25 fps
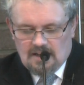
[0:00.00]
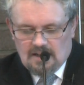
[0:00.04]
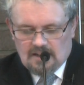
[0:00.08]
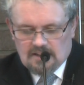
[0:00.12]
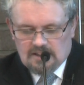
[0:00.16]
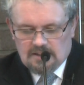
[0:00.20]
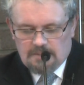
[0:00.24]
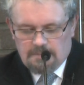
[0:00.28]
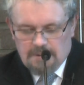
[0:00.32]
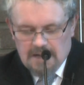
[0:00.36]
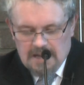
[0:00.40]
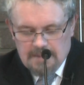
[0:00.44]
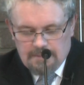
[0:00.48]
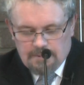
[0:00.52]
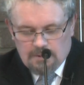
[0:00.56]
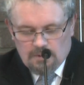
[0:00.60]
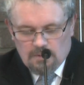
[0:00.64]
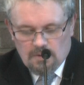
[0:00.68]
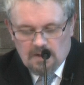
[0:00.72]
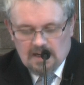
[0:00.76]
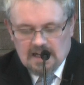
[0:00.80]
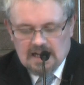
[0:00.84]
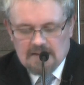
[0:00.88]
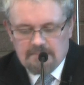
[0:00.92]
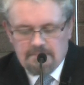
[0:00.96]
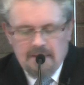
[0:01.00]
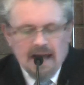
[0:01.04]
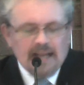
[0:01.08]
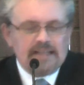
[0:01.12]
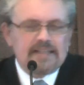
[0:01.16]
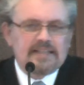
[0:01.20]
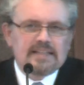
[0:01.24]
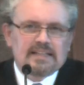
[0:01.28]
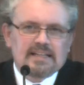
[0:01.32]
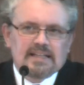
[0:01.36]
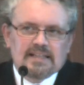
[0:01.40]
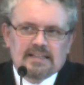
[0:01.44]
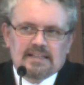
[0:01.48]
and the people were
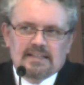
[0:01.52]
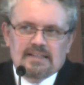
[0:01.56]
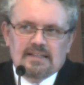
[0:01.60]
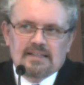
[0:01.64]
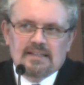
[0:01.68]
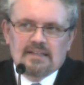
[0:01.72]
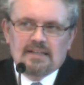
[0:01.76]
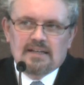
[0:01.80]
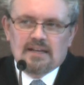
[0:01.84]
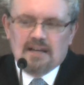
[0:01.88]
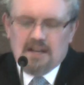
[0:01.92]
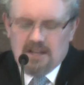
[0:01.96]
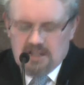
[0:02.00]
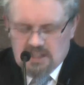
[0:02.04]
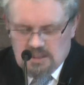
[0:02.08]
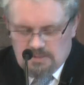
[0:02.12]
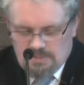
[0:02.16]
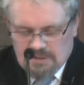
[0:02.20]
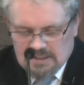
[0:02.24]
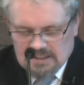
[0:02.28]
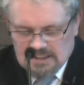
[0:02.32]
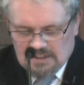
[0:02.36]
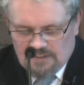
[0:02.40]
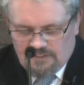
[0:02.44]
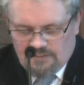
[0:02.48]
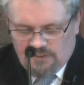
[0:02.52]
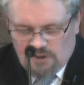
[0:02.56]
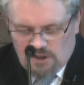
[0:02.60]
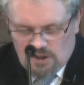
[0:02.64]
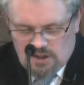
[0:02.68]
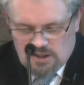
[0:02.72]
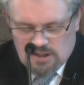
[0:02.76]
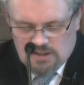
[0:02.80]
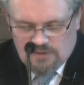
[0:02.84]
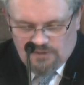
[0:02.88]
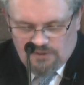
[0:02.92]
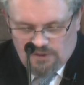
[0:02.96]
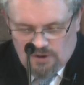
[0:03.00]
commanded to bring the
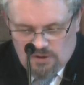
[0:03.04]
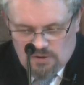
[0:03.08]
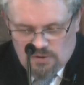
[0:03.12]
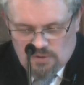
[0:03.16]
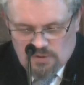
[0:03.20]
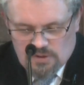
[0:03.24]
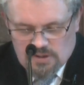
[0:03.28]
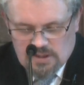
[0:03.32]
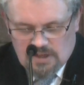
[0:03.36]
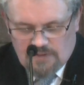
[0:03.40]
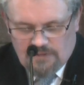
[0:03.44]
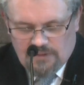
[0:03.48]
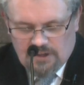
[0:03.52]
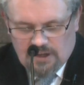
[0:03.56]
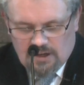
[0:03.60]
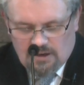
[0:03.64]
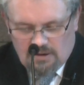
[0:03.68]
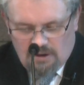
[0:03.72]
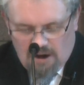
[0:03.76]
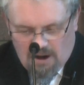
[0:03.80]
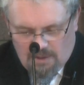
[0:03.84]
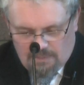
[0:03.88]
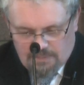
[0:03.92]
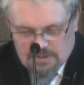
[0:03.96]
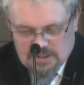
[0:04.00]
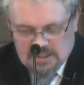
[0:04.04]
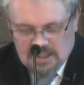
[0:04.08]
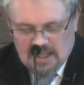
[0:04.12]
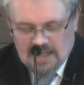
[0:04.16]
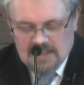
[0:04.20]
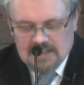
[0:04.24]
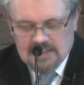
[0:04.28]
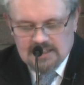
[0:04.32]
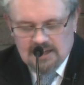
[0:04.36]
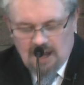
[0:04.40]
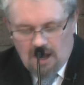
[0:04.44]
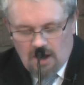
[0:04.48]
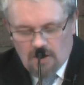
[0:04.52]
first fruits of the crops they
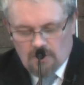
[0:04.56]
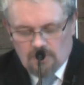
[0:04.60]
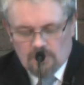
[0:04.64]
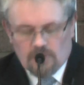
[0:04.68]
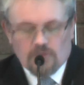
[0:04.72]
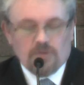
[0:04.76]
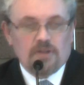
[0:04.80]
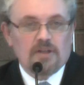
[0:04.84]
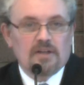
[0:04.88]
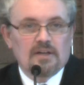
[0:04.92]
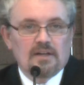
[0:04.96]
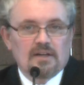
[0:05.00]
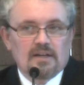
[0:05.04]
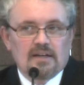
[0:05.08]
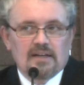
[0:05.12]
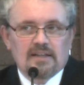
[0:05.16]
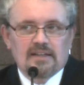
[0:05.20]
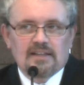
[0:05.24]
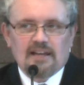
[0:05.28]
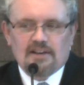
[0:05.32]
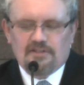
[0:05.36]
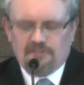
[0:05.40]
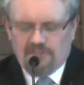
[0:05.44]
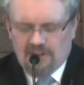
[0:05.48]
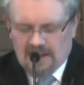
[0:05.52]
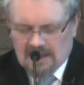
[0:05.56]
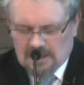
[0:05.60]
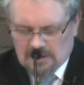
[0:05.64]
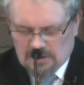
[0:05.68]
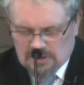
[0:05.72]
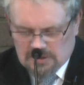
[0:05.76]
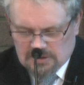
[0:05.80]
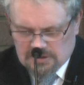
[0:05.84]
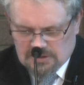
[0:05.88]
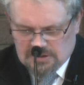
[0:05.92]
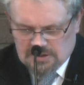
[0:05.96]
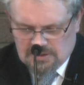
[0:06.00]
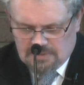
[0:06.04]
sowed in their
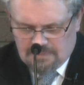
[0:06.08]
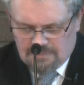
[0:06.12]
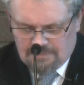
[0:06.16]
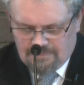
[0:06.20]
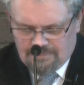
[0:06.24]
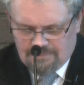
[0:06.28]
fields.